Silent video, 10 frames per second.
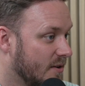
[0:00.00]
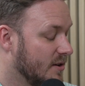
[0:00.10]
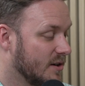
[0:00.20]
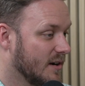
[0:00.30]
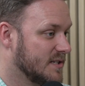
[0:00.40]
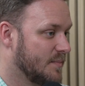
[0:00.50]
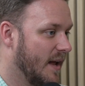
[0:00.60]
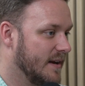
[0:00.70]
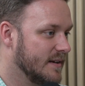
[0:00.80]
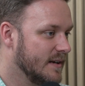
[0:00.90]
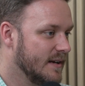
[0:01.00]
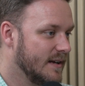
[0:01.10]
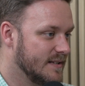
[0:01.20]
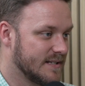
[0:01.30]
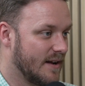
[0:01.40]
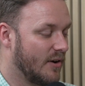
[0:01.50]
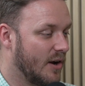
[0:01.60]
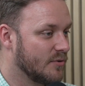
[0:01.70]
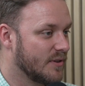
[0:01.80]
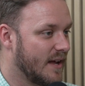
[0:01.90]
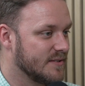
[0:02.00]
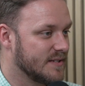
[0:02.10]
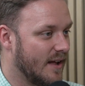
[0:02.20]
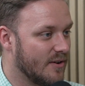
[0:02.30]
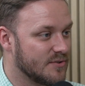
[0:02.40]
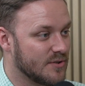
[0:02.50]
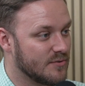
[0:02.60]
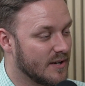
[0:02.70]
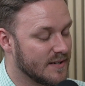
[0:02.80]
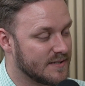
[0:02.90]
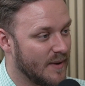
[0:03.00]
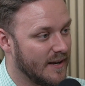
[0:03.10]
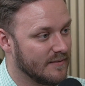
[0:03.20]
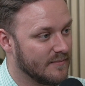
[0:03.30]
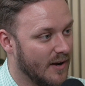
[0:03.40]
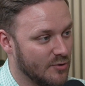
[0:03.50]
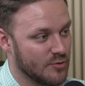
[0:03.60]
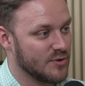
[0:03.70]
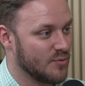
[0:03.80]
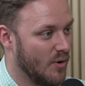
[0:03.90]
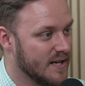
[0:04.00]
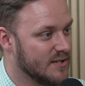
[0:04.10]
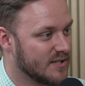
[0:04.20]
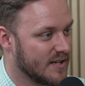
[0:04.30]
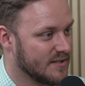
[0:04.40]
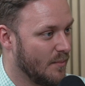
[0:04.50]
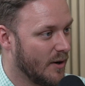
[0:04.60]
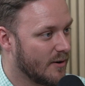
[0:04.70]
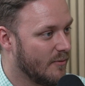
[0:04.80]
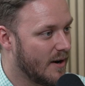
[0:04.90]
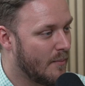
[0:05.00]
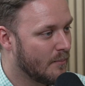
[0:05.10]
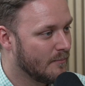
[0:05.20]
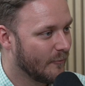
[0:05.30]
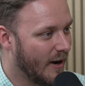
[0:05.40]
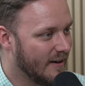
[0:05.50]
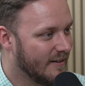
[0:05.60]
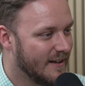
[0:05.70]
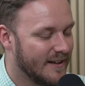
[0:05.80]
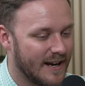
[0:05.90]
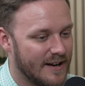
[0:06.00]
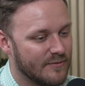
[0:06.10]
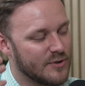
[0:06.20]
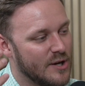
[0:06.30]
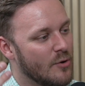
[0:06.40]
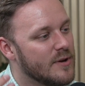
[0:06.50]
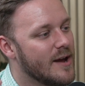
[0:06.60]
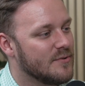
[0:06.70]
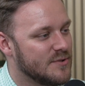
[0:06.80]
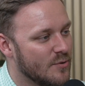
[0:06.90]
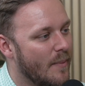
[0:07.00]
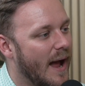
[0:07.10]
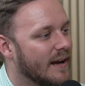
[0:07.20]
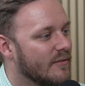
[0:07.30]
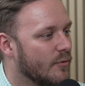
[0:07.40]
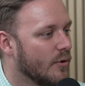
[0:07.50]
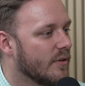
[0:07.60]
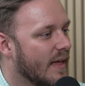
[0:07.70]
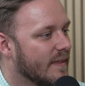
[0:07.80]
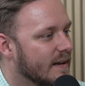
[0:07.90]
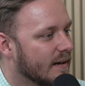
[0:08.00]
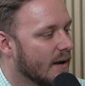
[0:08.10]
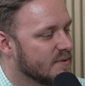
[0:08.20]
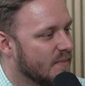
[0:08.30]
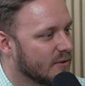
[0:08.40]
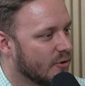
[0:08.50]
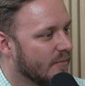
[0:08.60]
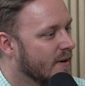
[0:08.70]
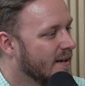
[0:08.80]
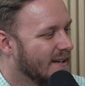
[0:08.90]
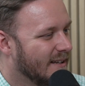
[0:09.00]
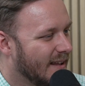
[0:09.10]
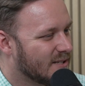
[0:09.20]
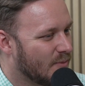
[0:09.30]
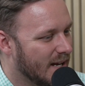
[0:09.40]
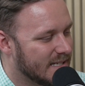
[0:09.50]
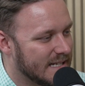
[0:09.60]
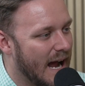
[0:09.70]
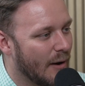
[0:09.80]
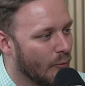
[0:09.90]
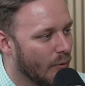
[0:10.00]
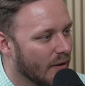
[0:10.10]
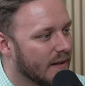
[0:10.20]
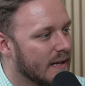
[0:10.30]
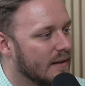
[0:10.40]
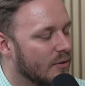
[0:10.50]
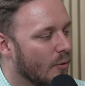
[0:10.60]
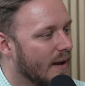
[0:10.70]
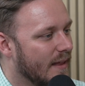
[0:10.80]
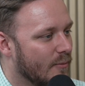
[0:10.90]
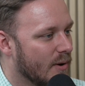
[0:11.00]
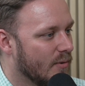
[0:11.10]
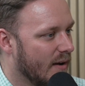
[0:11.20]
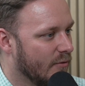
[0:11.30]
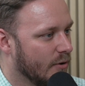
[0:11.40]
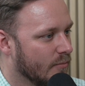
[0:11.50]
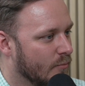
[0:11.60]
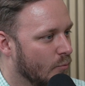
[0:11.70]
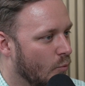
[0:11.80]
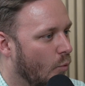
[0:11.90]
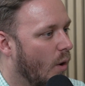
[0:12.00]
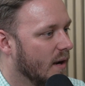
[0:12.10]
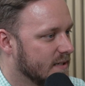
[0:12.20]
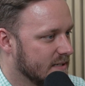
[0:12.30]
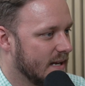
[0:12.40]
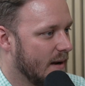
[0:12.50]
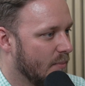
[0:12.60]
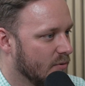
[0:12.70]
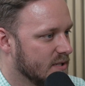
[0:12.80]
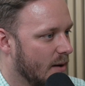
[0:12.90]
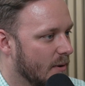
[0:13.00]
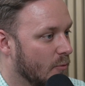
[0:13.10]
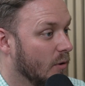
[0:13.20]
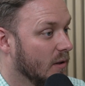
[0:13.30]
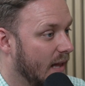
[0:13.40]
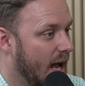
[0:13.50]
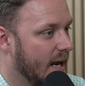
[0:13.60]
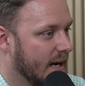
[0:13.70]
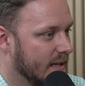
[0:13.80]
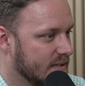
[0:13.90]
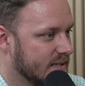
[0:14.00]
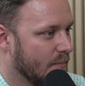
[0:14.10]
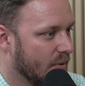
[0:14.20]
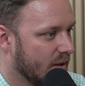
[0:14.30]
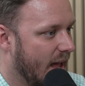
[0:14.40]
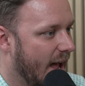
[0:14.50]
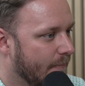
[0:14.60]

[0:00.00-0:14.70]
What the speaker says: are you going to spend, instead of $100,000, are you going to spend $120 just because the market went up? Right? Kind of yo-yos you back and forth on the income spectrum. That's why it's not really the way that we would ever want to set up a retirement, relying on simply that.